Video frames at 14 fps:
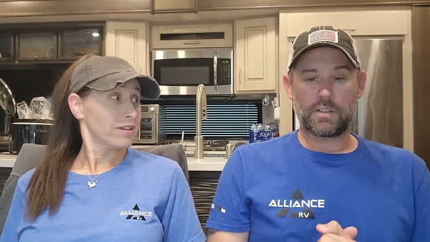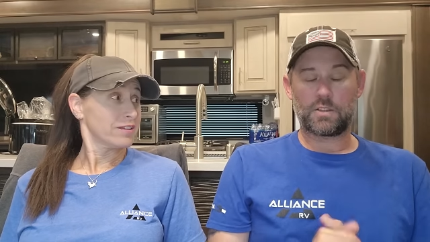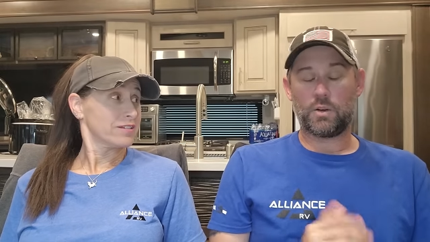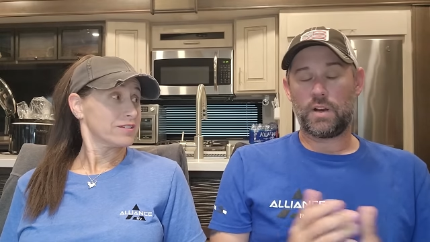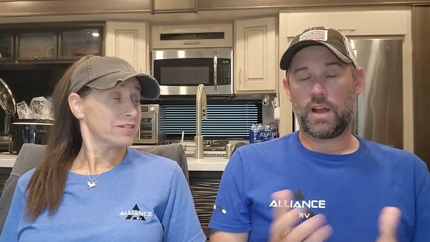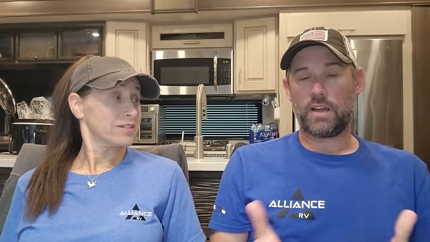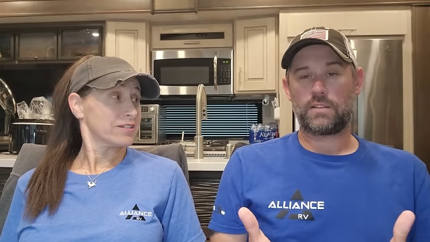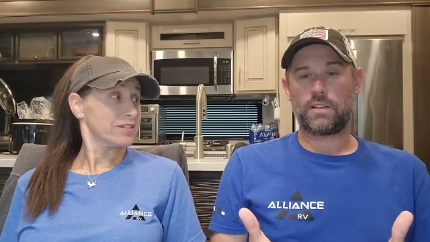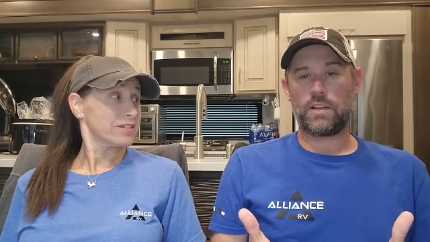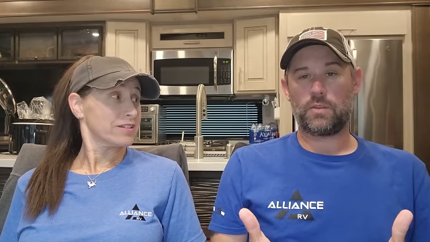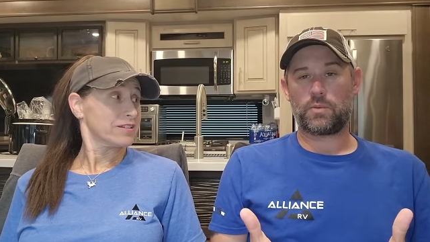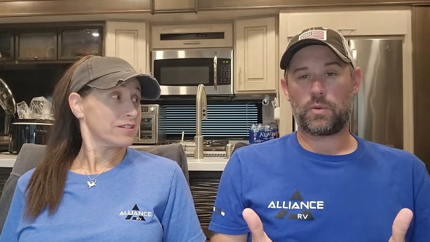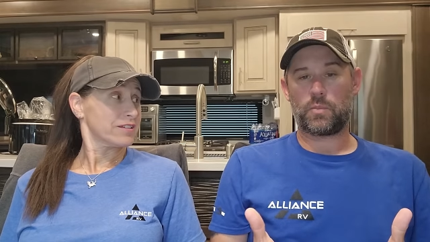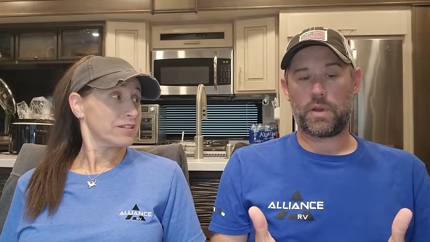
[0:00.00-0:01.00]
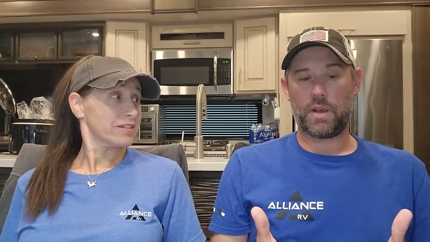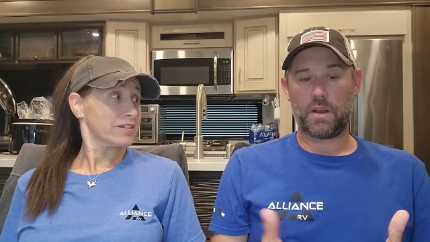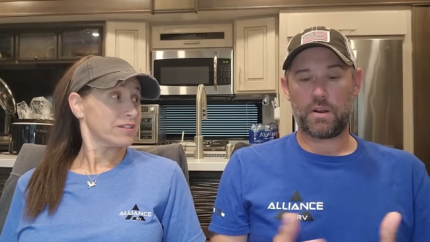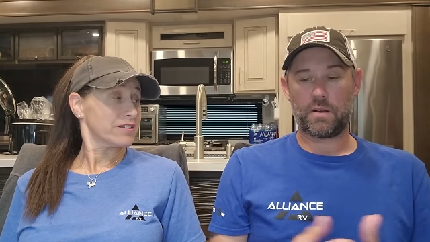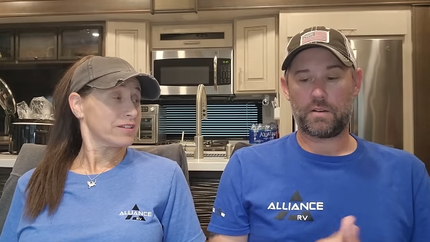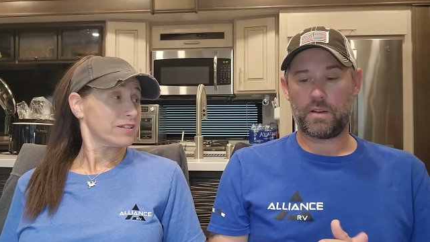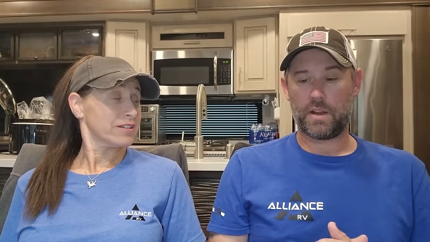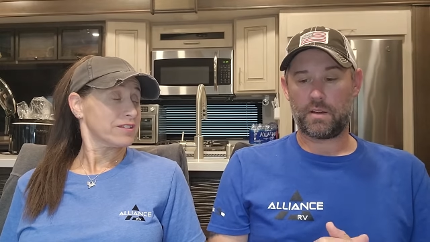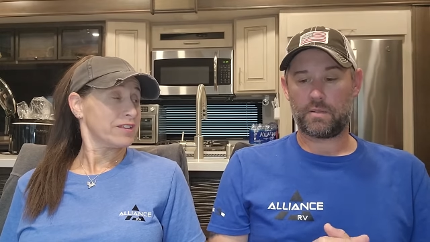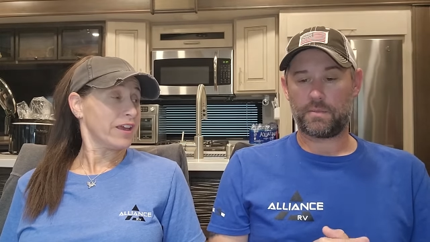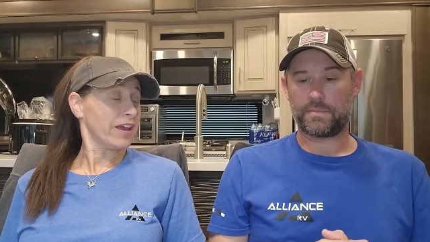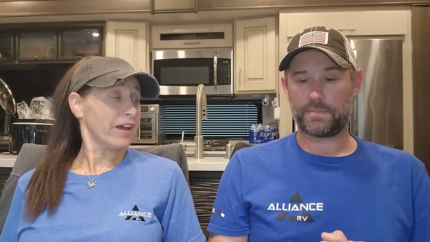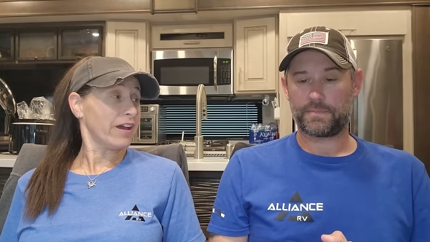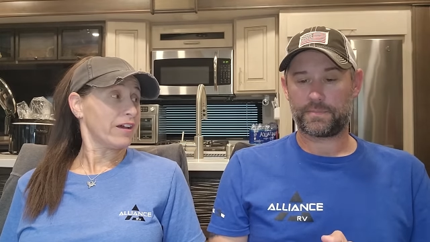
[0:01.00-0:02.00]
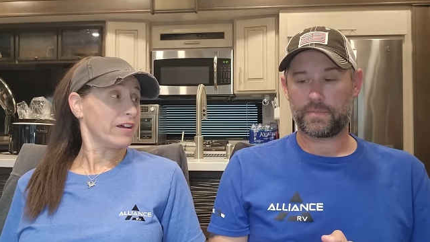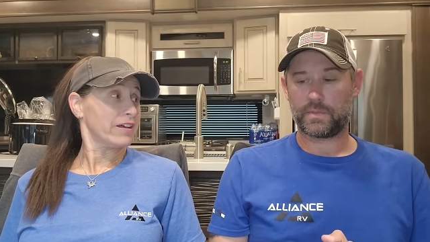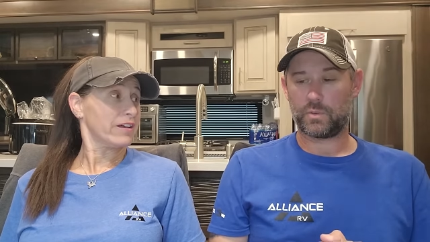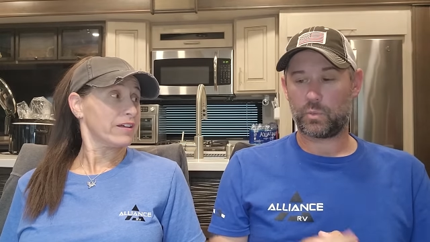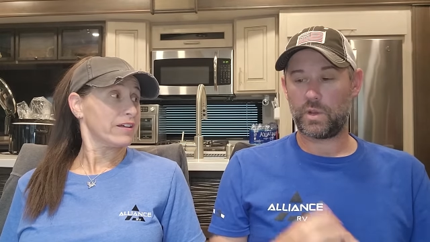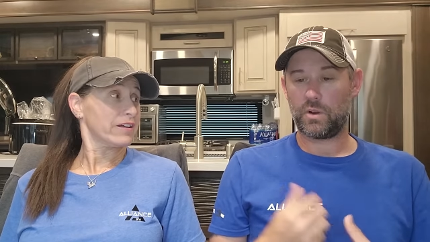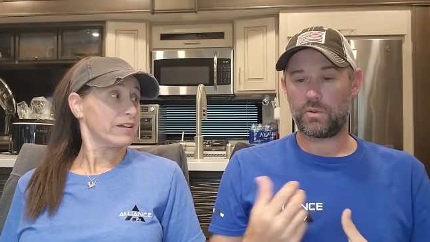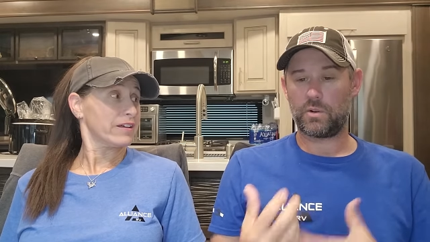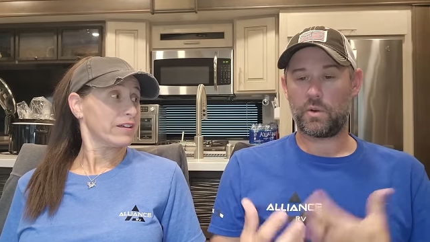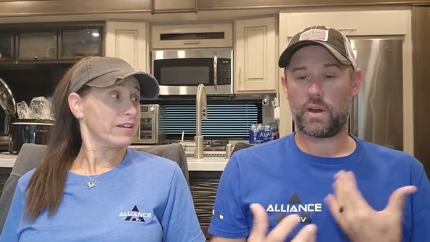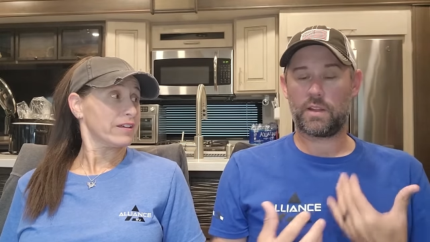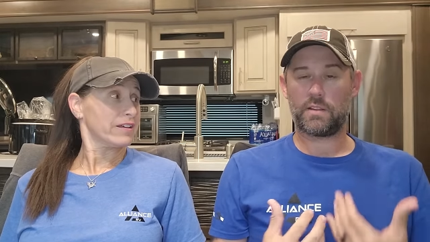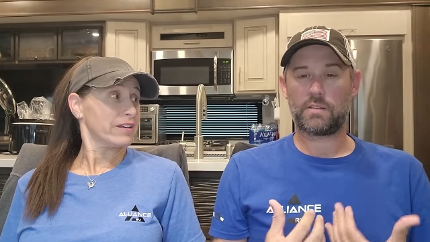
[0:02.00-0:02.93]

Speaker 1: So it has to get repaired. Now, yeah. we don't know how